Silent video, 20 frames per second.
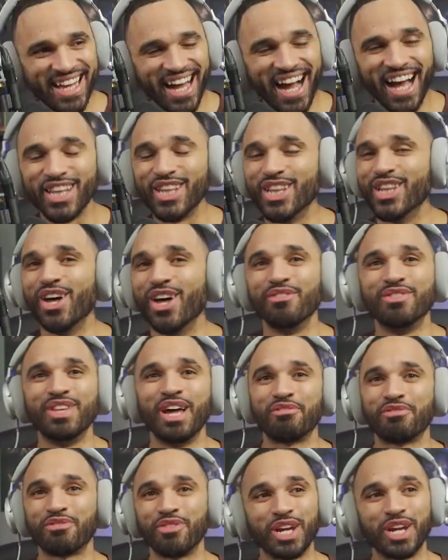I love
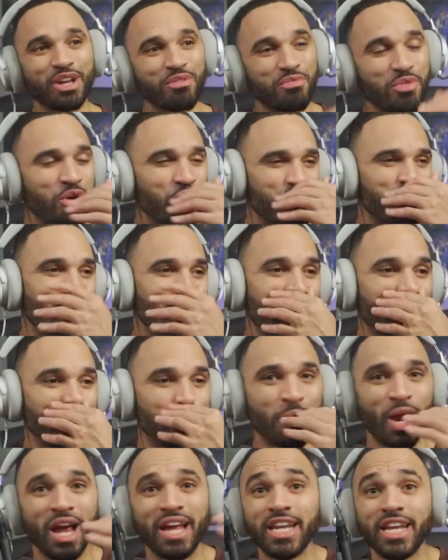that freaking move,
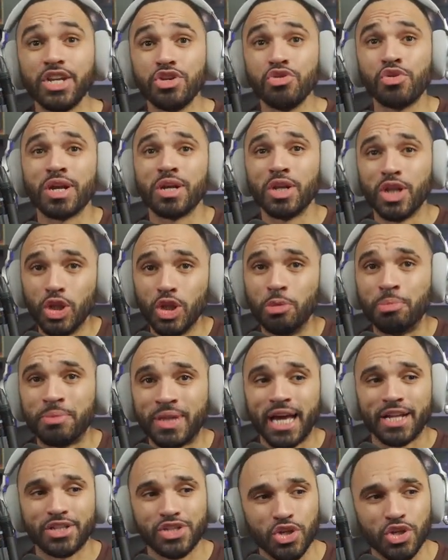man. And then you can loop
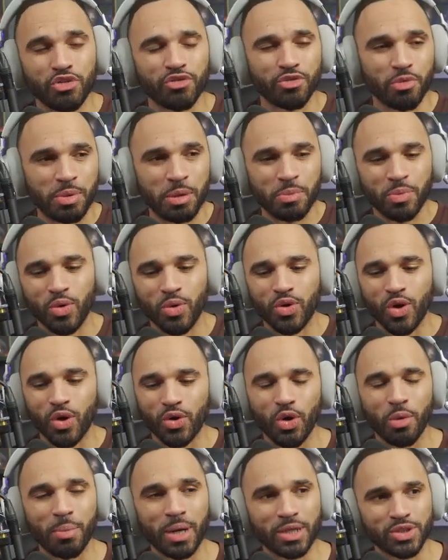that too for people who
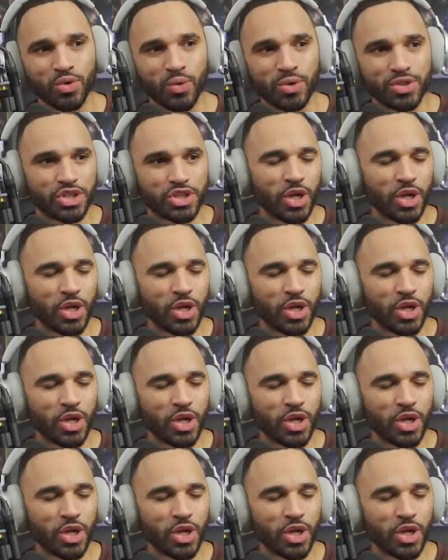don't know about sword and